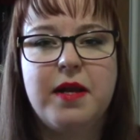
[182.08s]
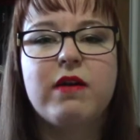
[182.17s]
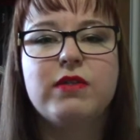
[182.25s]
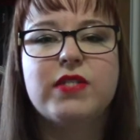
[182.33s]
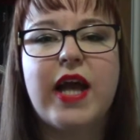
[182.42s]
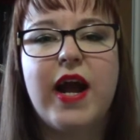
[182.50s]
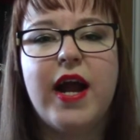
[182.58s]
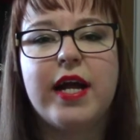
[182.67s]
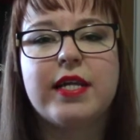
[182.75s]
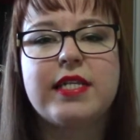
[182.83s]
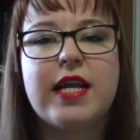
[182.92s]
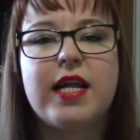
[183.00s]
Cruz
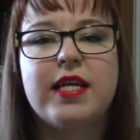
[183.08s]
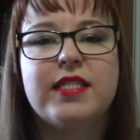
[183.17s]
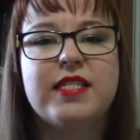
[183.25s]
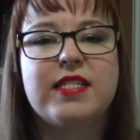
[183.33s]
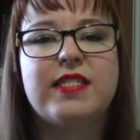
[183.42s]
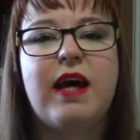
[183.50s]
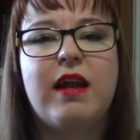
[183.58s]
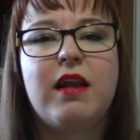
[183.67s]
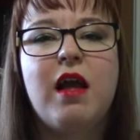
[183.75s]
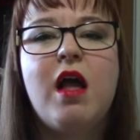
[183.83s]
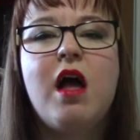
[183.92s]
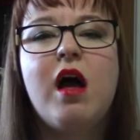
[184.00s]
Carrington is the son
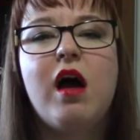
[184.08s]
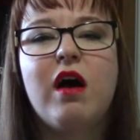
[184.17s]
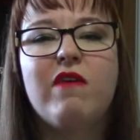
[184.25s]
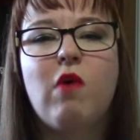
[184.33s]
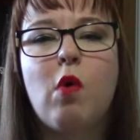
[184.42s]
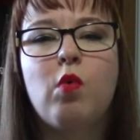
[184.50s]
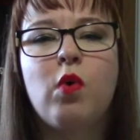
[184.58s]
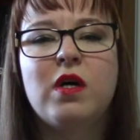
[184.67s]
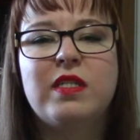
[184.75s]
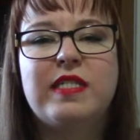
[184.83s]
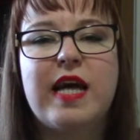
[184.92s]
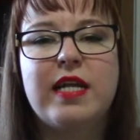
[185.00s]
of
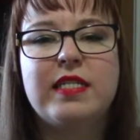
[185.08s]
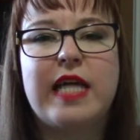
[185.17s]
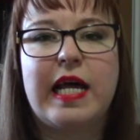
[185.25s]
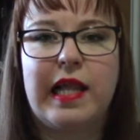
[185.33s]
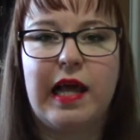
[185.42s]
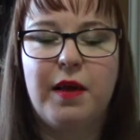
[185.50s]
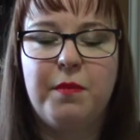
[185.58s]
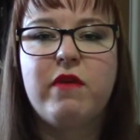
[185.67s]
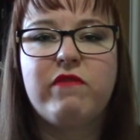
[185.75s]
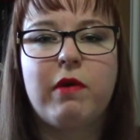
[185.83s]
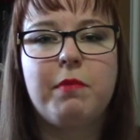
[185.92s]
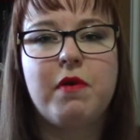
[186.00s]
Woods and Della
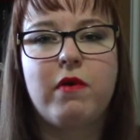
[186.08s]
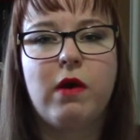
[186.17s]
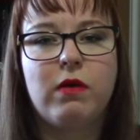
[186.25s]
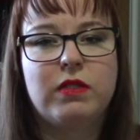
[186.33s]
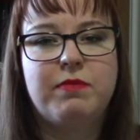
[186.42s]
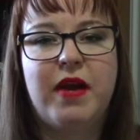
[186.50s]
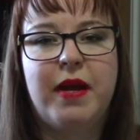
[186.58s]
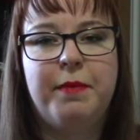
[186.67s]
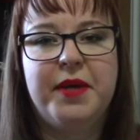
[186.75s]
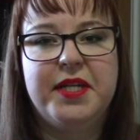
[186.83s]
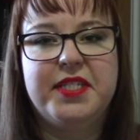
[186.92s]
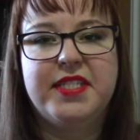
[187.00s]
from the Rosemary
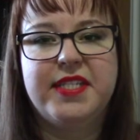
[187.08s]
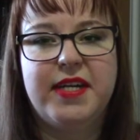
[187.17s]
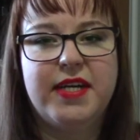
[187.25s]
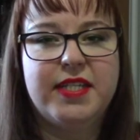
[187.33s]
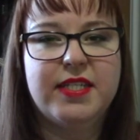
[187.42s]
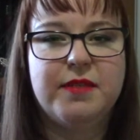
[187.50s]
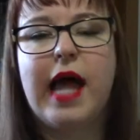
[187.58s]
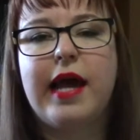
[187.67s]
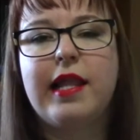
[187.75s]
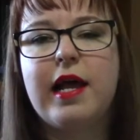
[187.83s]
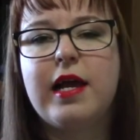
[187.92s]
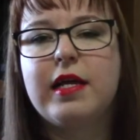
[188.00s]
Beach series.
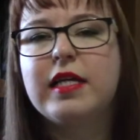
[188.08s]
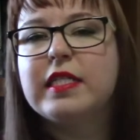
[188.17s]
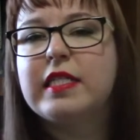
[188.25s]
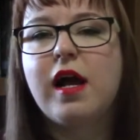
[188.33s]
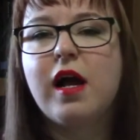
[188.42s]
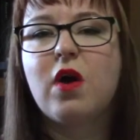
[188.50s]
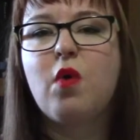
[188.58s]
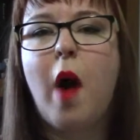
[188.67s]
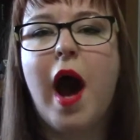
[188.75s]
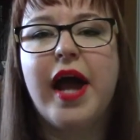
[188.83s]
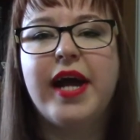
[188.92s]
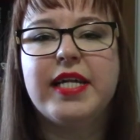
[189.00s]
Lila is a
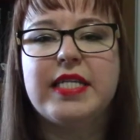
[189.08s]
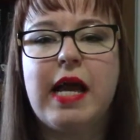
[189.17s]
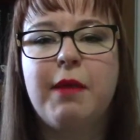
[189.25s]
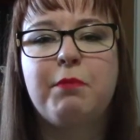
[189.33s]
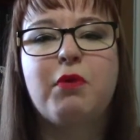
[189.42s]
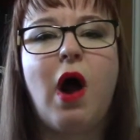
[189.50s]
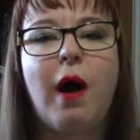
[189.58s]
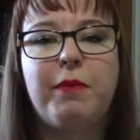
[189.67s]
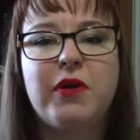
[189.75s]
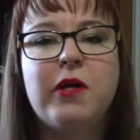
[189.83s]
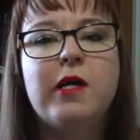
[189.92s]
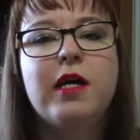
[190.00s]
quiet and proper
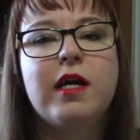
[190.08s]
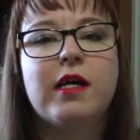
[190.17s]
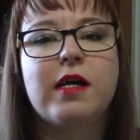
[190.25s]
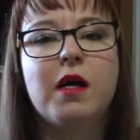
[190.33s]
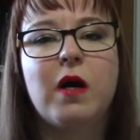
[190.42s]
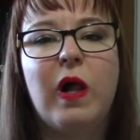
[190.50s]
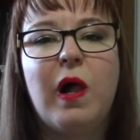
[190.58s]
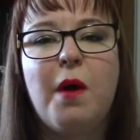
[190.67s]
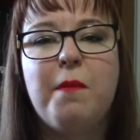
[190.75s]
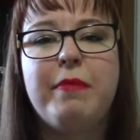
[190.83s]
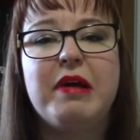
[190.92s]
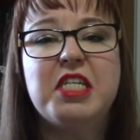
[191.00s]
girl,
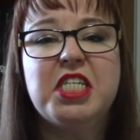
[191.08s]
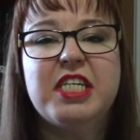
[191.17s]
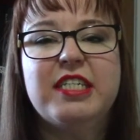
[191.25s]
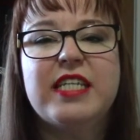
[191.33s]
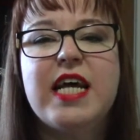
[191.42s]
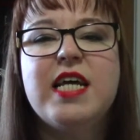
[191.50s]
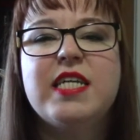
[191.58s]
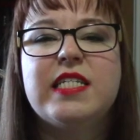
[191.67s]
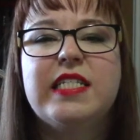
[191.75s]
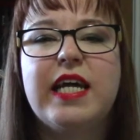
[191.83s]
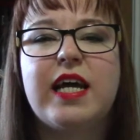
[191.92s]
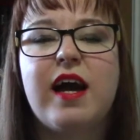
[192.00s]
but she's
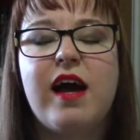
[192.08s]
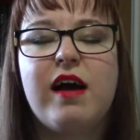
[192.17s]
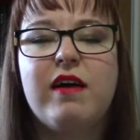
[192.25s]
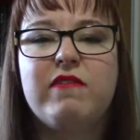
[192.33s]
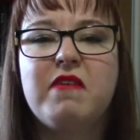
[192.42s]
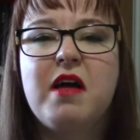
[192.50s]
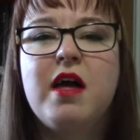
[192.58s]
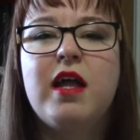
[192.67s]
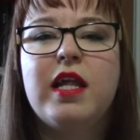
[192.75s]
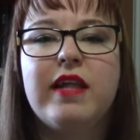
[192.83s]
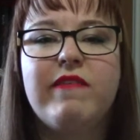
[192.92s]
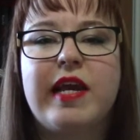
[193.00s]
sick of
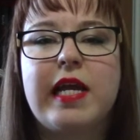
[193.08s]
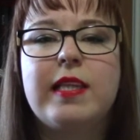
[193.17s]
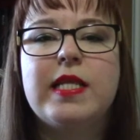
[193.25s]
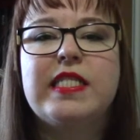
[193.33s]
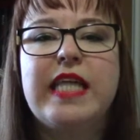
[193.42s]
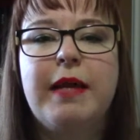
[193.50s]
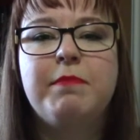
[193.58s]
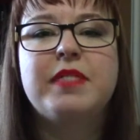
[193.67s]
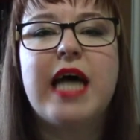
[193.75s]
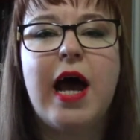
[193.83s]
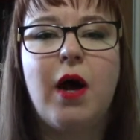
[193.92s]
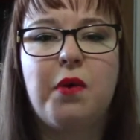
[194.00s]
living in the same
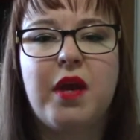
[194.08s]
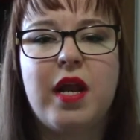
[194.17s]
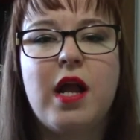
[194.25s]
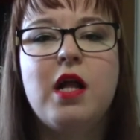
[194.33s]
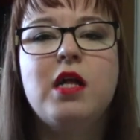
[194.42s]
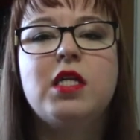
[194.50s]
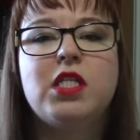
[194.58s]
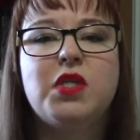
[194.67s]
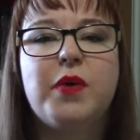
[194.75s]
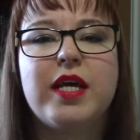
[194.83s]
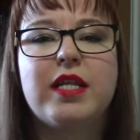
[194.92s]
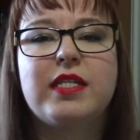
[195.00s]
town and
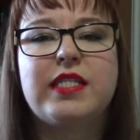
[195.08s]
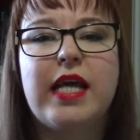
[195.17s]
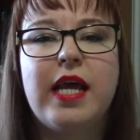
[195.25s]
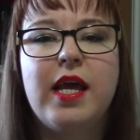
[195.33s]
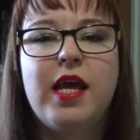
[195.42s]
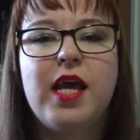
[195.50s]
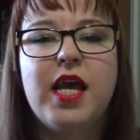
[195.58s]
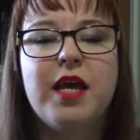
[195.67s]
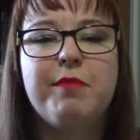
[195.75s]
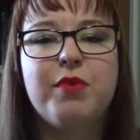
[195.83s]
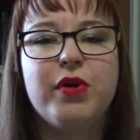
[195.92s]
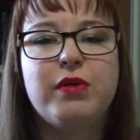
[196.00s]
doing the same
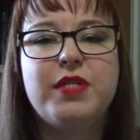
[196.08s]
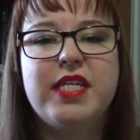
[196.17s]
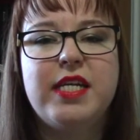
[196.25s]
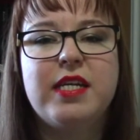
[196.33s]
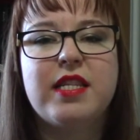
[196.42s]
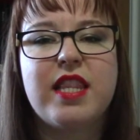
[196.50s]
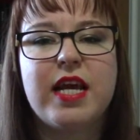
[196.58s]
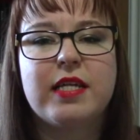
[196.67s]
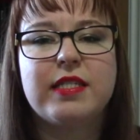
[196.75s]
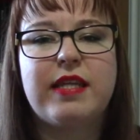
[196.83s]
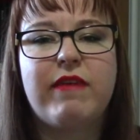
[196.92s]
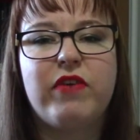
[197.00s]
routine
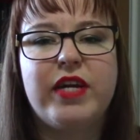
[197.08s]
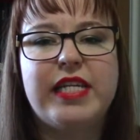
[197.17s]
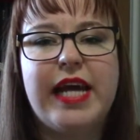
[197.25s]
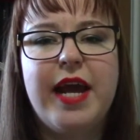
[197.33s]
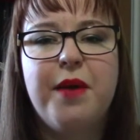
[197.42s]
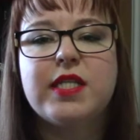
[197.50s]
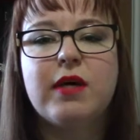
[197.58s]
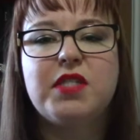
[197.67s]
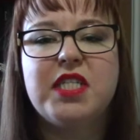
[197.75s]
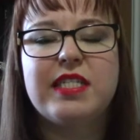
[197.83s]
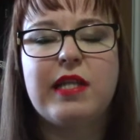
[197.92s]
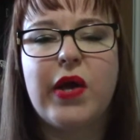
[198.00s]
things every day. So
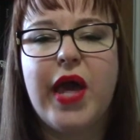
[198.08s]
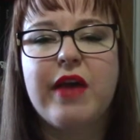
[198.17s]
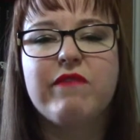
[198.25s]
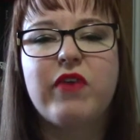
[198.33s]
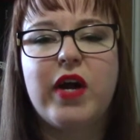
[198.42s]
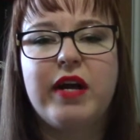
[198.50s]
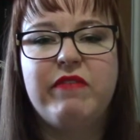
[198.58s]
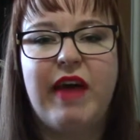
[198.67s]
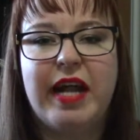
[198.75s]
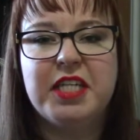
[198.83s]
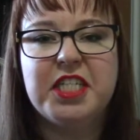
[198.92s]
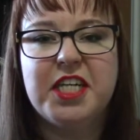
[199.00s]
she's looking for
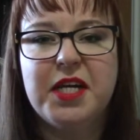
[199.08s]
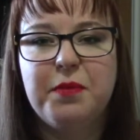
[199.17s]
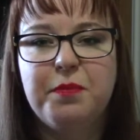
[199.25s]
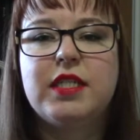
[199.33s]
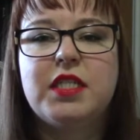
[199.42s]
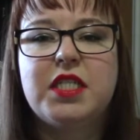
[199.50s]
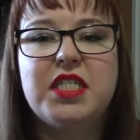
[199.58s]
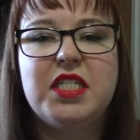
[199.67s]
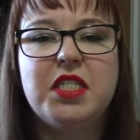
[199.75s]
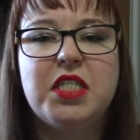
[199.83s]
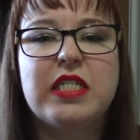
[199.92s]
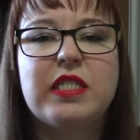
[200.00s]
adventure.
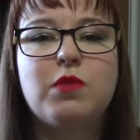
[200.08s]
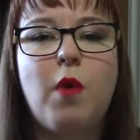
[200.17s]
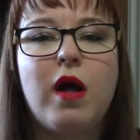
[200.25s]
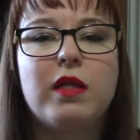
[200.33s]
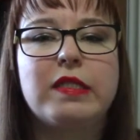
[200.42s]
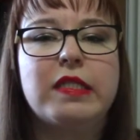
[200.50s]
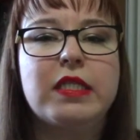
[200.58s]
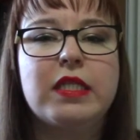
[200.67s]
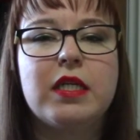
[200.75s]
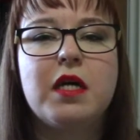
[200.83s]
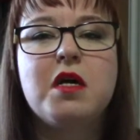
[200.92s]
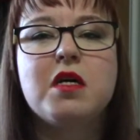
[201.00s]
She just wants
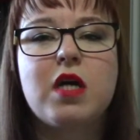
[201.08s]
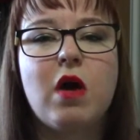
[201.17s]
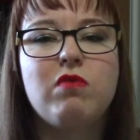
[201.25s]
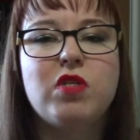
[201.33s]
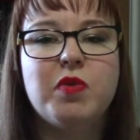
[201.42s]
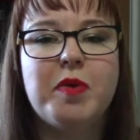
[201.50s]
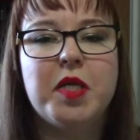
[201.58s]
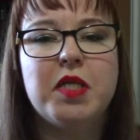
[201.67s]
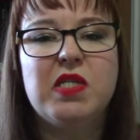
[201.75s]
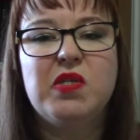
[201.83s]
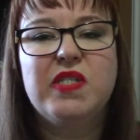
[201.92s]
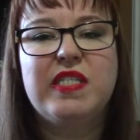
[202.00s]
to go to a
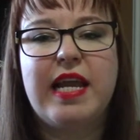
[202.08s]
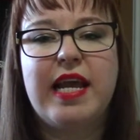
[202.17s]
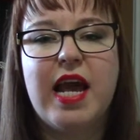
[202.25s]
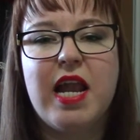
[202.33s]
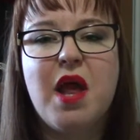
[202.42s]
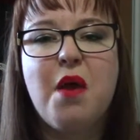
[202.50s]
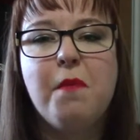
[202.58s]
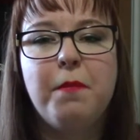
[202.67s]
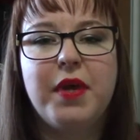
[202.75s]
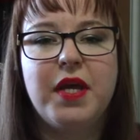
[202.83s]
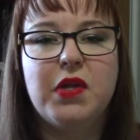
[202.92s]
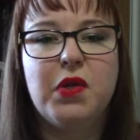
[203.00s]
new city and
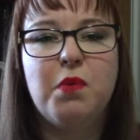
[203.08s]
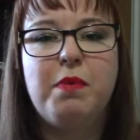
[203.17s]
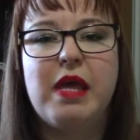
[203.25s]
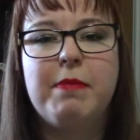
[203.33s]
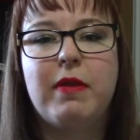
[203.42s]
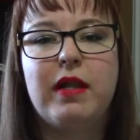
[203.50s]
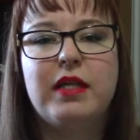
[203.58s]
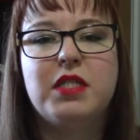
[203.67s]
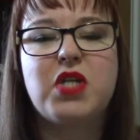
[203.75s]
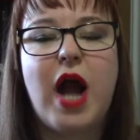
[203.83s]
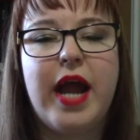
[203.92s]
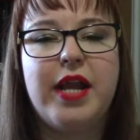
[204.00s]
meet new people and
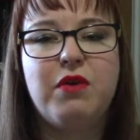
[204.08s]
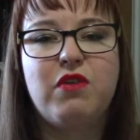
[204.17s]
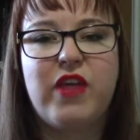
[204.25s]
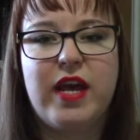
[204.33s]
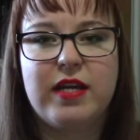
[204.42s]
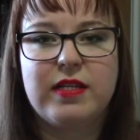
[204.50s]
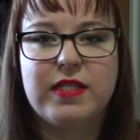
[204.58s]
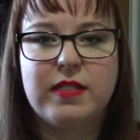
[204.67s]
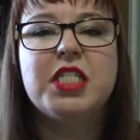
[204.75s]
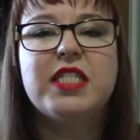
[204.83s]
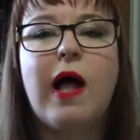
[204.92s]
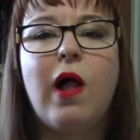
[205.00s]
try new things.
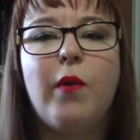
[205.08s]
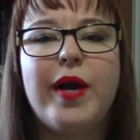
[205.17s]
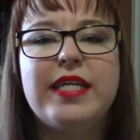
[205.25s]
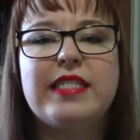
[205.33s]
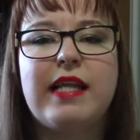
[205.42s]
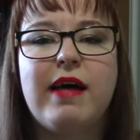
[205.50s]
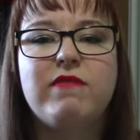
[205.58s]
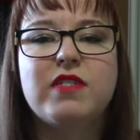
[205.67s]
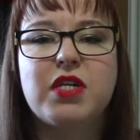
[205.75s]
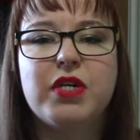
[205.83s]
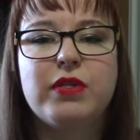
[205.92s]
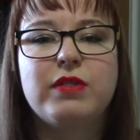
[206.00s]
She's always loved
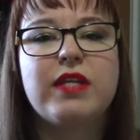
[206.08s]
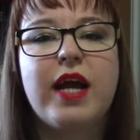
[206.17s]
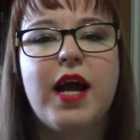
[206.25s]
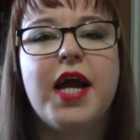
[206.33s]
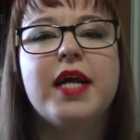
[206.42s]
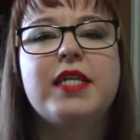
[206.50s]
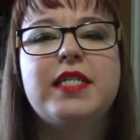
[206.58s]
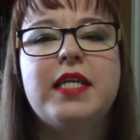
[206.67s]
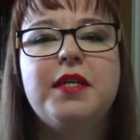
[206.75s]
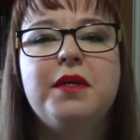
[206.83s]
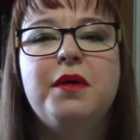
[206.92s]
Cruz Carrington.